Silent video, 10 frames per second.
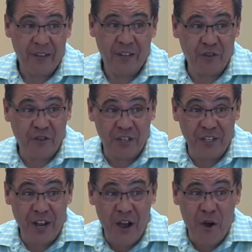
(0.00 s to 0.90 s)
He should
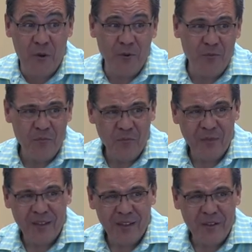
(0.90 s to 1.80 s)
have known,
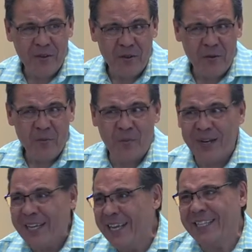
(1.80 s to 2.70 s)

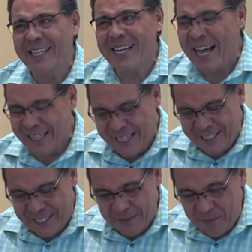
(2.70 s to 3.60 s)
but he did not
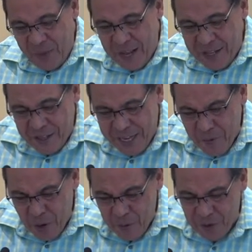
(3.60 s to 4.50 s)
listen. Look
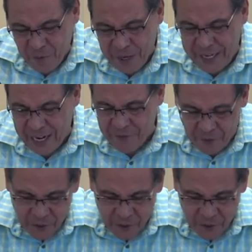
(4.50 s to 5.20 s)
at what we read at